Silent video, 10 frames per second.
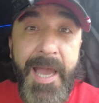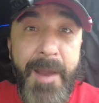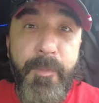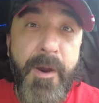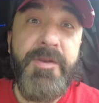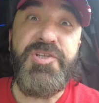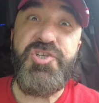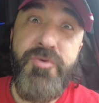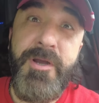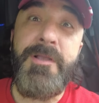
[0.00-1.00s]
I brought a
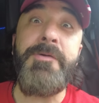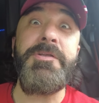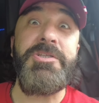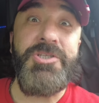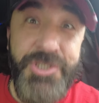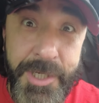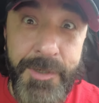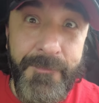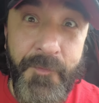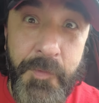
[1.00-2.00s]
truckload of
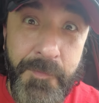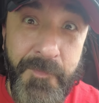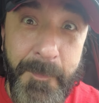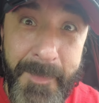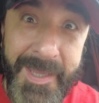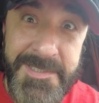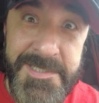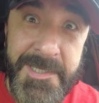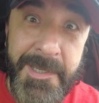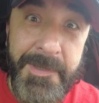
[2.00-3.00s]
junk food from
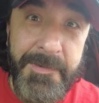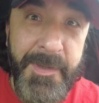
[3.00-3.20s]
Mexico.